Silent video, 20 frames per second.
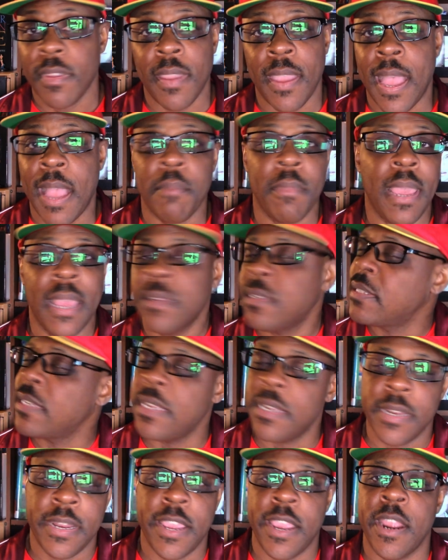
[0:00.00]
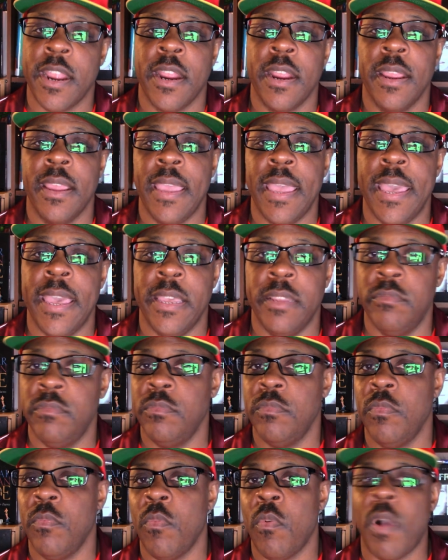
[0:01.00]
I'm not sitting there
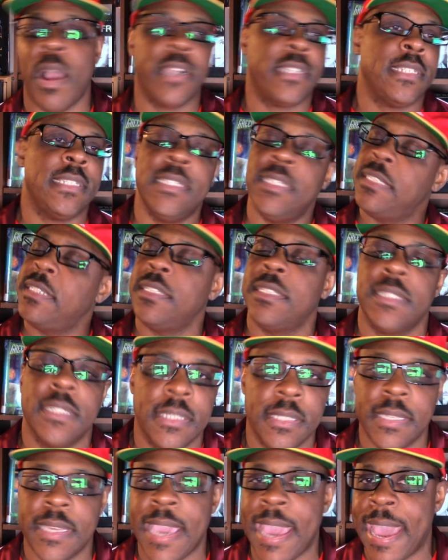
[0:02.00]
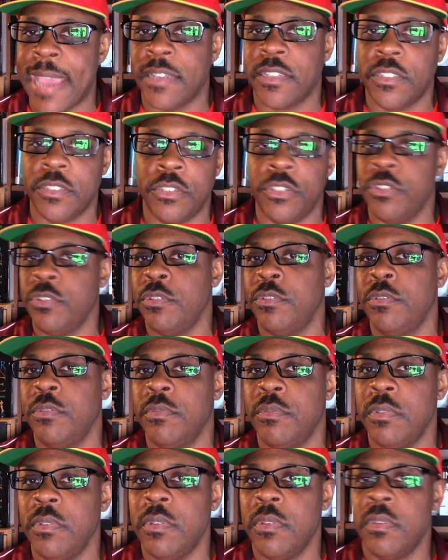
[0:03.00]
and watch these cats
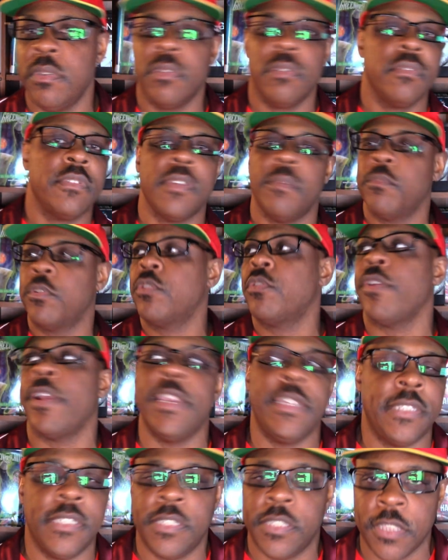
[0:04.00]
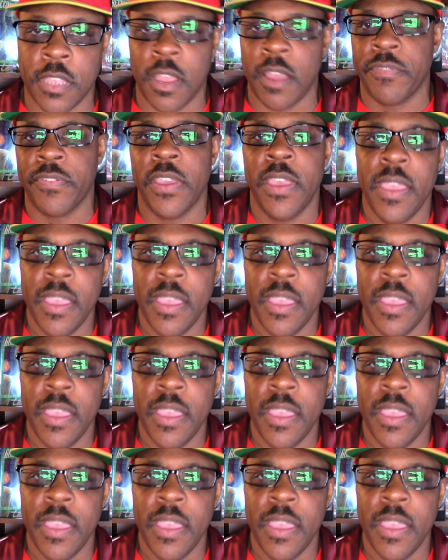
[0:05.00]
do some crazy stuff